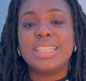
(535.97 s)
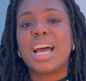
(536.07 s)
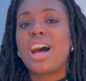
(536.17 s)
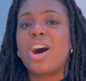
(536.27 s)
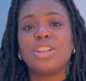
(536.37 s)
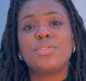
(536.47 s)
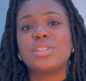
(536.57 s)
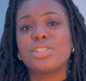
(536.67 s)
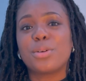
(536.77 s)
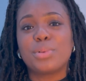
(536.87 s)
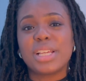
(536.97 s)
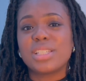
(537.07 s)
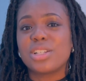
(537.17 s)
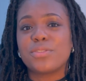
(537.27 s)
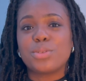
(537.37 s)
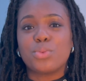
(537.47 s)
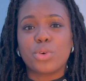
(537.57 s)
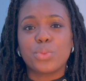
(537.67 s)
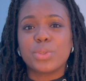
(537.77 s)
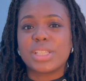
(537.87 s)
Not all of us are blessed enough to
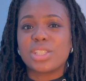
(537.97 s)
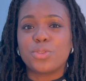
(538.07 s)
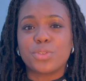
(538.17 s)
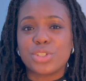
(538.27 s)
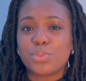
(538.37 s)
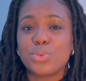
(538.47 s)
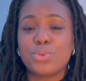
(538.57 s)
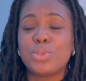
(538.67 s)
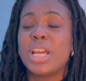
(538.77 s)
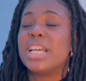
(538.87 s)
born with a silver spoon.